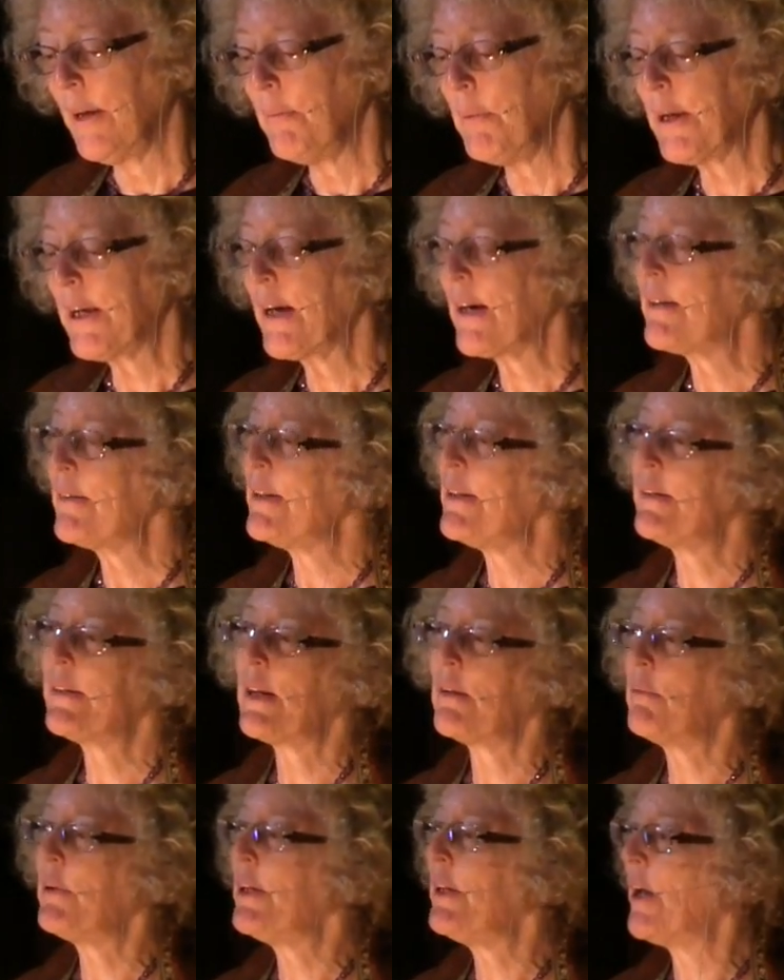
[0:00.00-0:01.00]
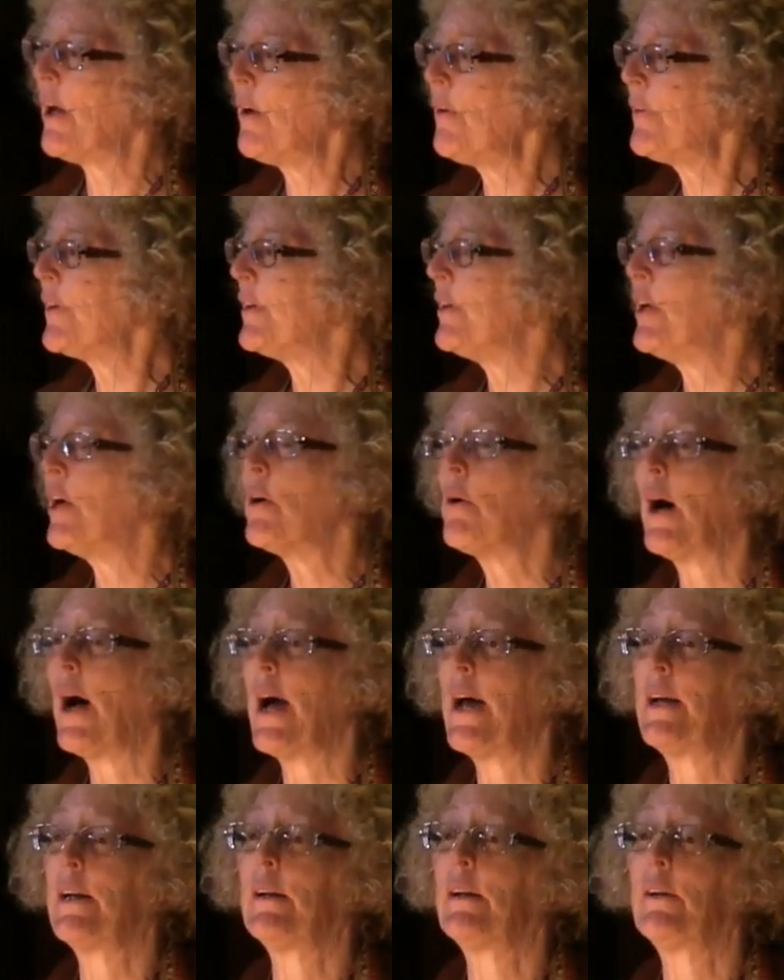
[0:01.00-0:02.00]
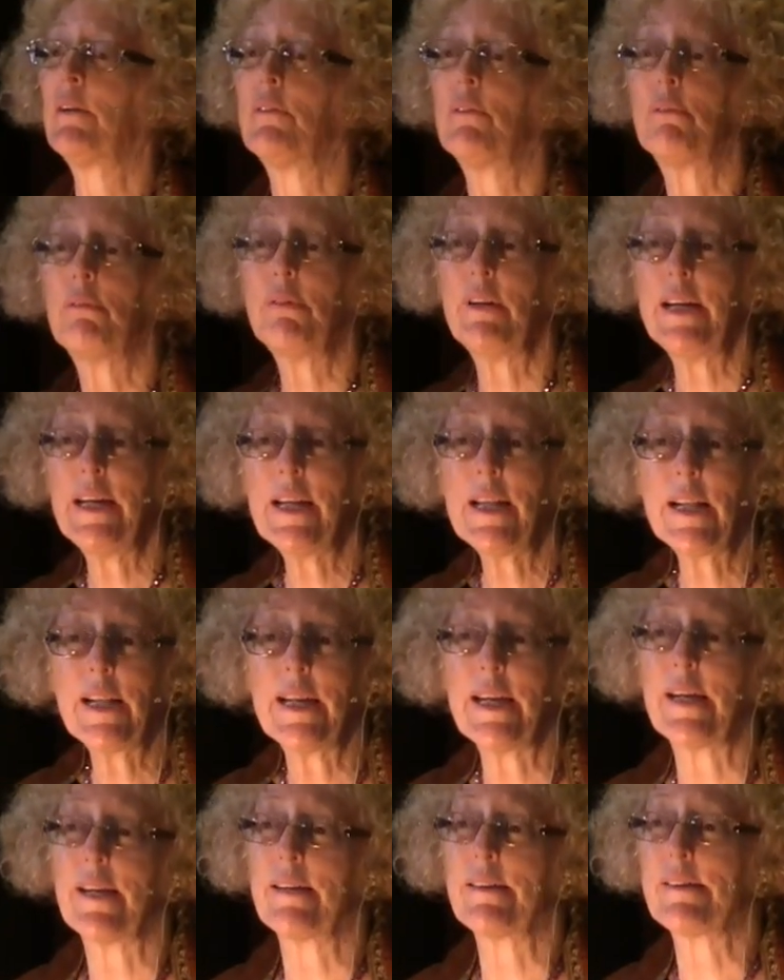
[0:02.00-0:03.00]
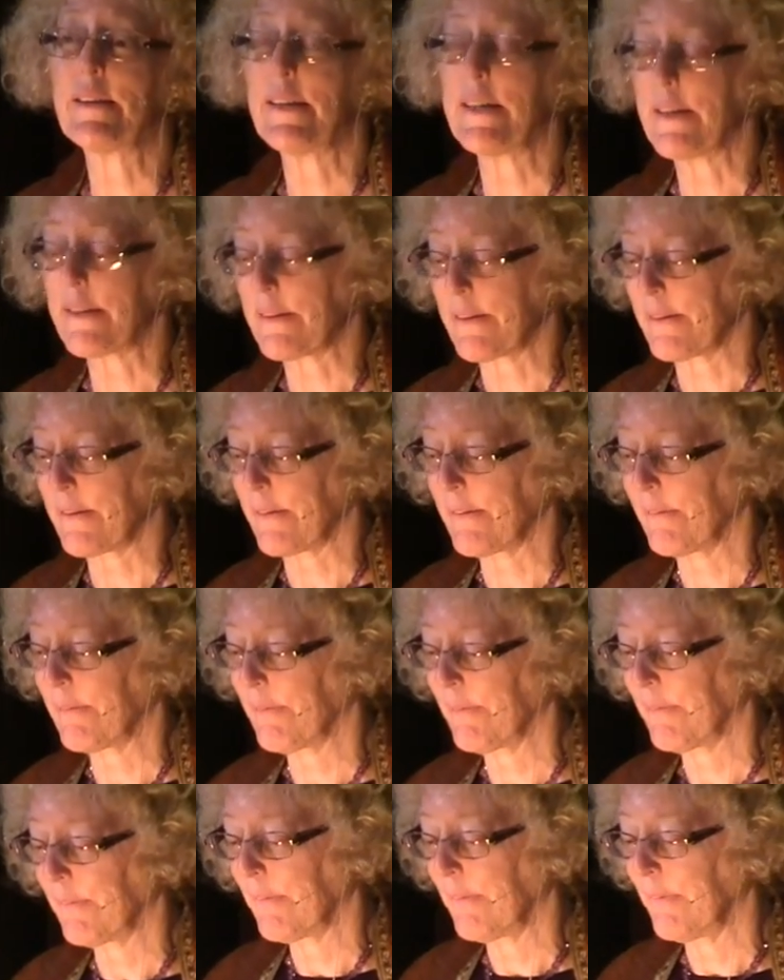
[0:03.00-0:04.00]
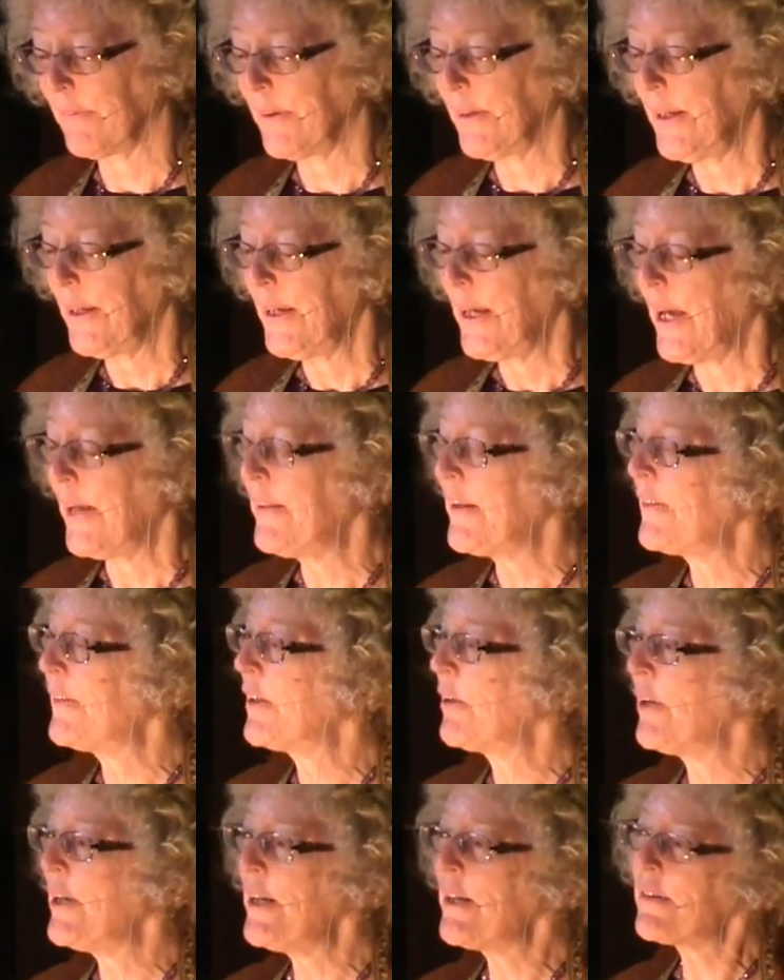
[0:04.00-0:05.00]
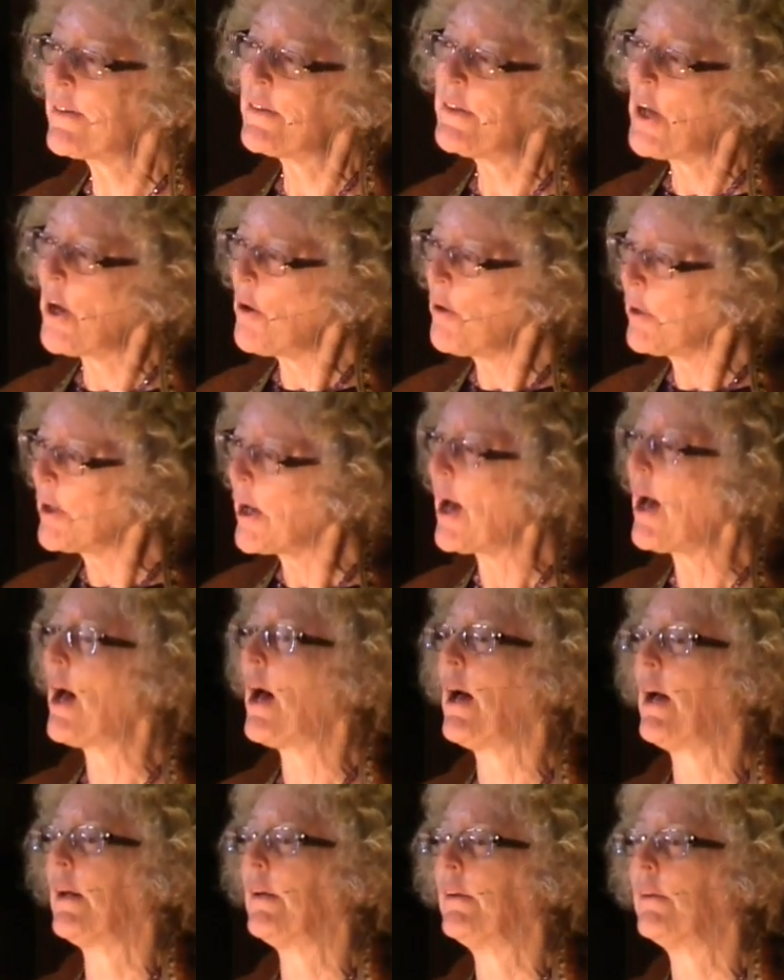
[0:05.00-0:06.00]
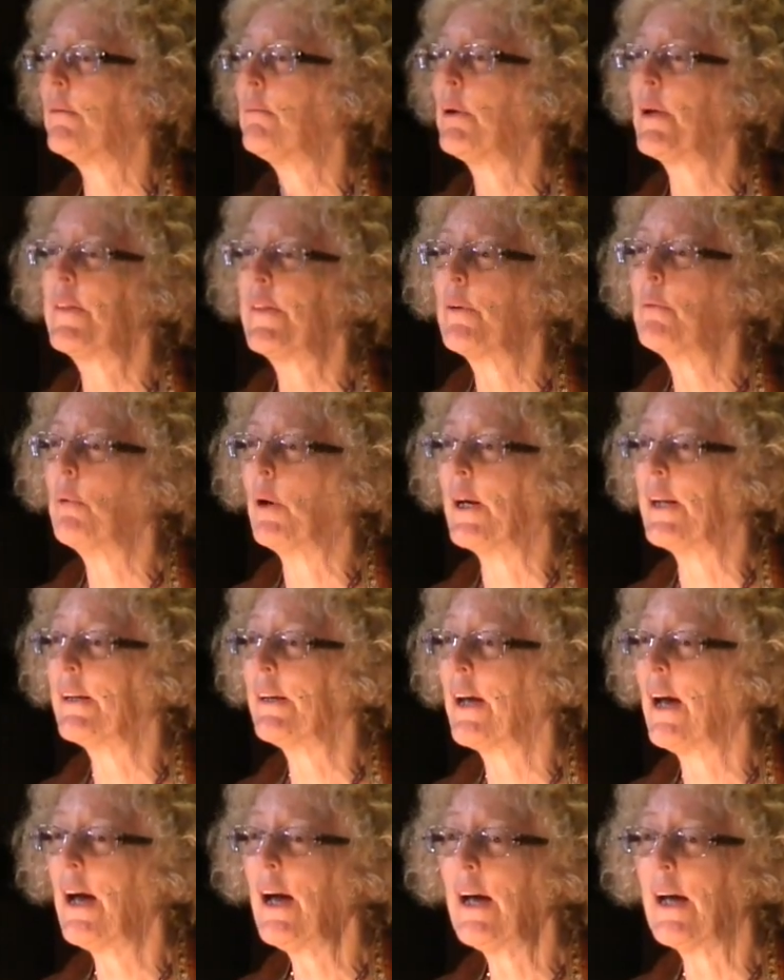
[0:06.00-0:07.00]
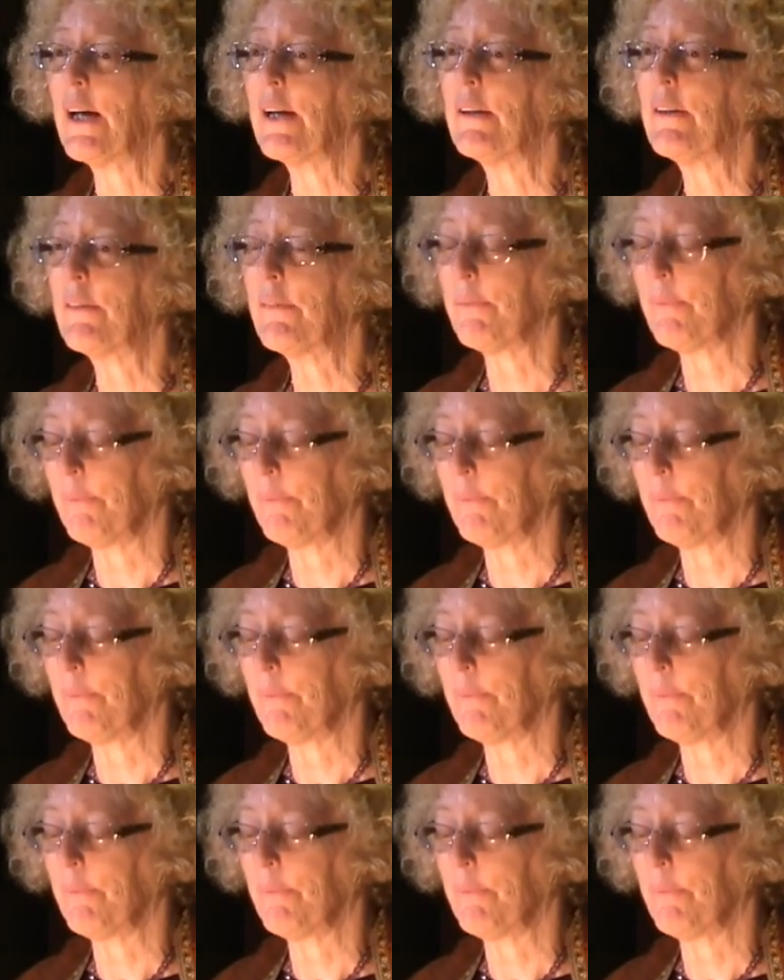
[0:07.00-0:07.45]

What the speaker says: Because he said, we know that no idol really exists, and that there is no God but the one God.